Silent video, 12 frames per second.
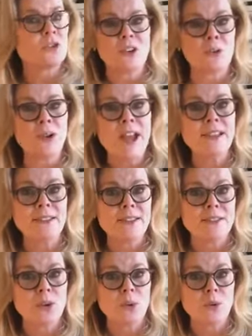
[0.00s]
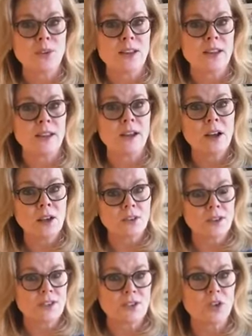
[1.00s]
create this whole thing,
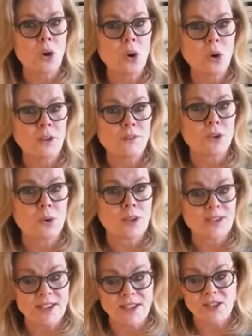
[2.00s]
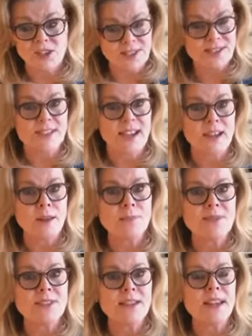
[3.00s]
this goal of yours, into
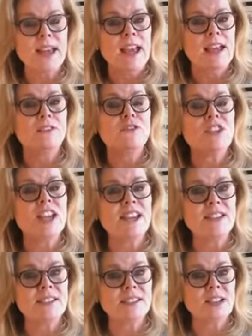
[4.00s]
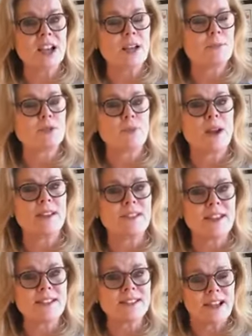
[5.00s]
steps. And if you've taken the time to write
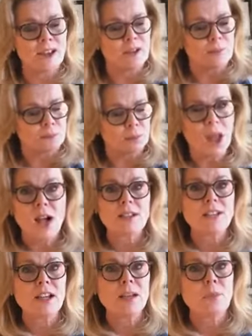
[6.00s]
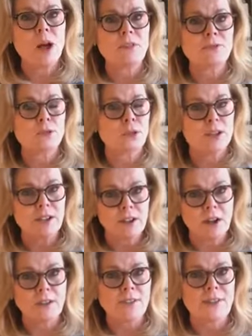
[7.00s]
things down and block time off for it and
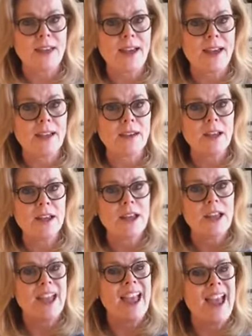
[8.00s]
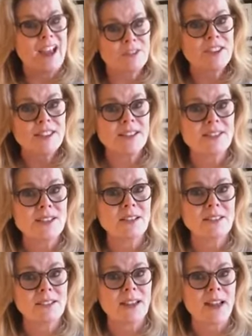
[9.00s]
all of that, everything's on
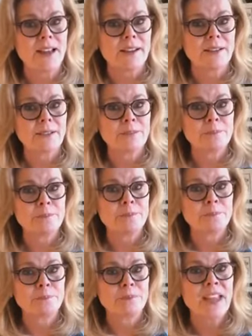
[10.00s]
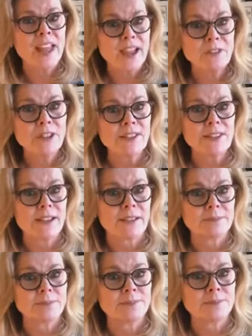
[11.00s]
the line. Everything.
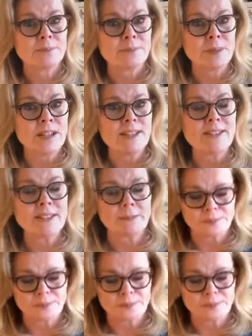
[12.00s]
Because